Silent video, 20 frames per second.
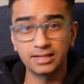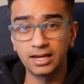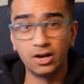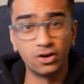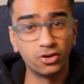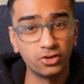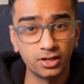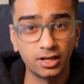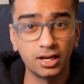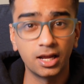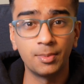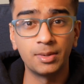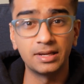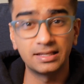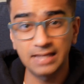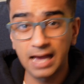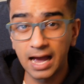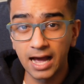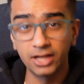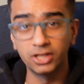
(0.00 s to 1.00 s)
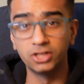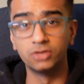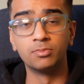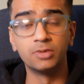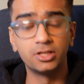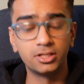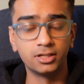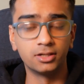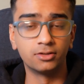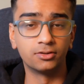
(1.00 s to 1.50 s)
aerodynamics, and
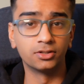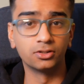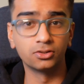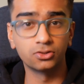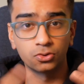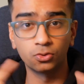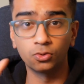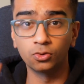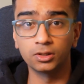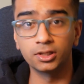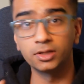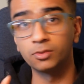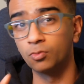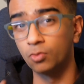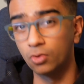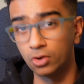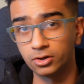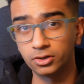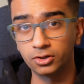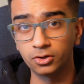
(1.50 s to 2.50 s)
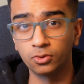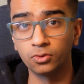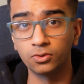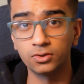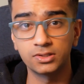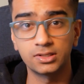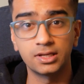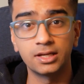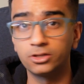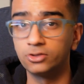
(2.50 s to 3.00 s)
materials all in one
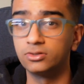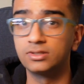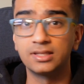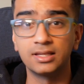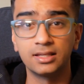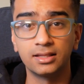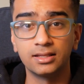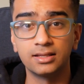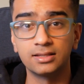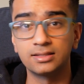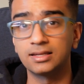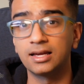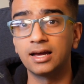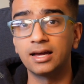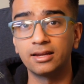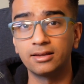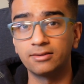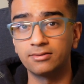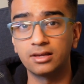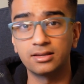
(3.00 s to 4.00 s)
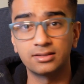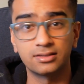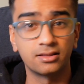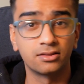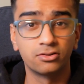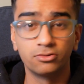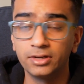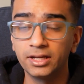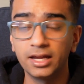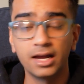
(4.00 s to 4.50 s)
course, and you sit this uh, as a
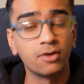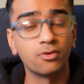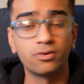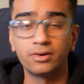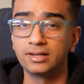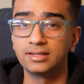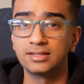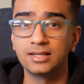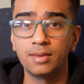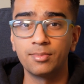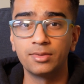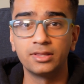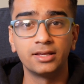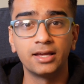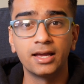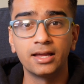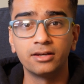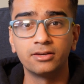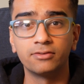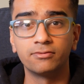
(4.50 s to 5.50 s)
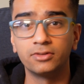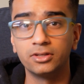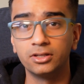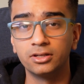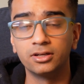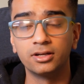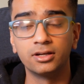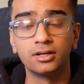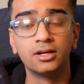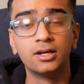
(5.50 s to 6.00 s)
three hour exam at the end of the
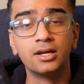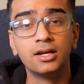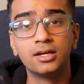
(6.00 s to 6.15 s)
year.